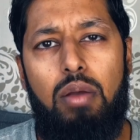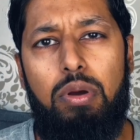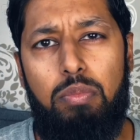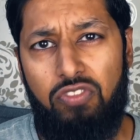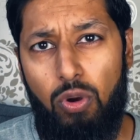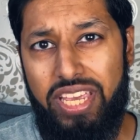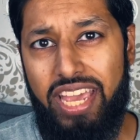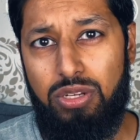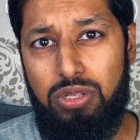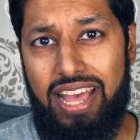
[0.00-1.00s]
But before we get
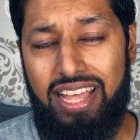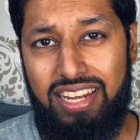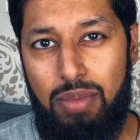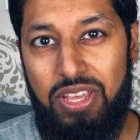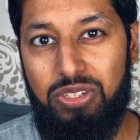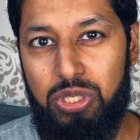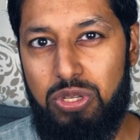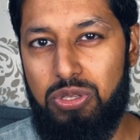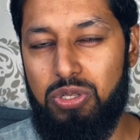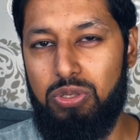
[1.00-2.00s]
into that, let me
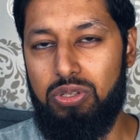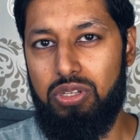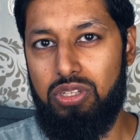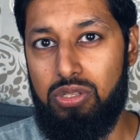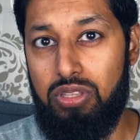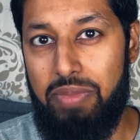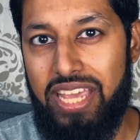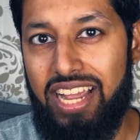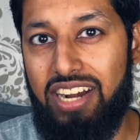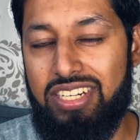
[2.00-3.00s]
introduce you to the main
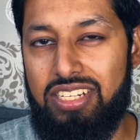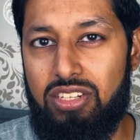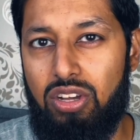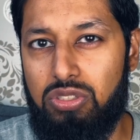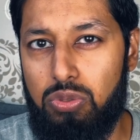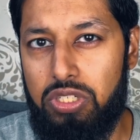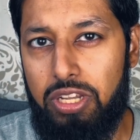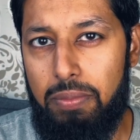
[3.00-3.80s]
characters in our story.